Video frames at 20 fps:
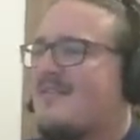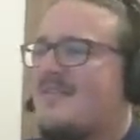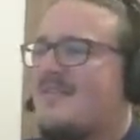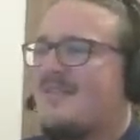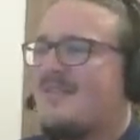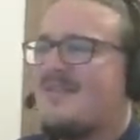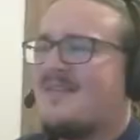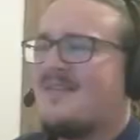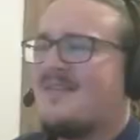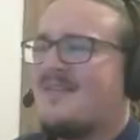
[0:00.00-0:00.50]

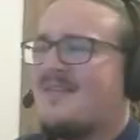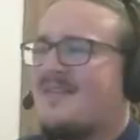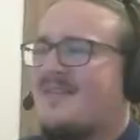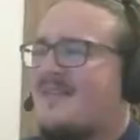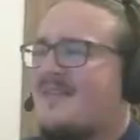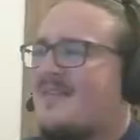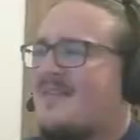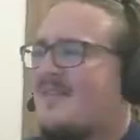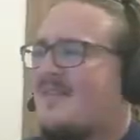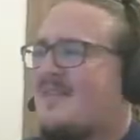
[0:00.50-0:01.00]

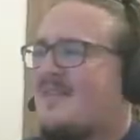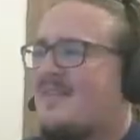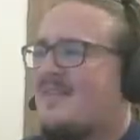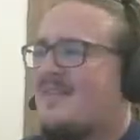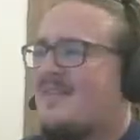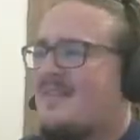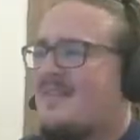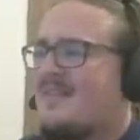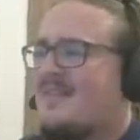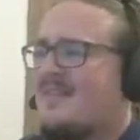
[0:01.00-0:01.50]

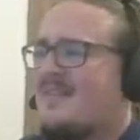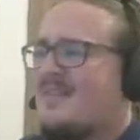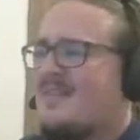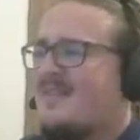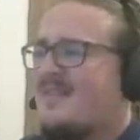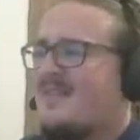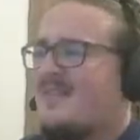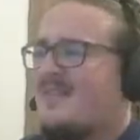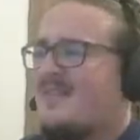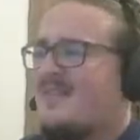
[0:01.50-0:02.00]
Wait, what? I
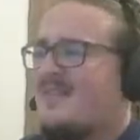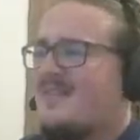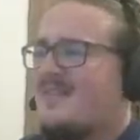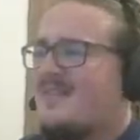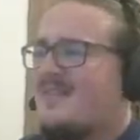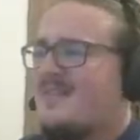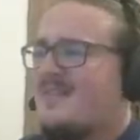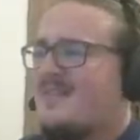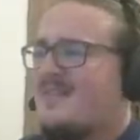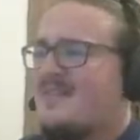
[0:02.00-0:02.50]
didn't shoot
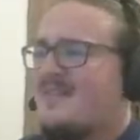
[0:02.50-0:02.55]
you.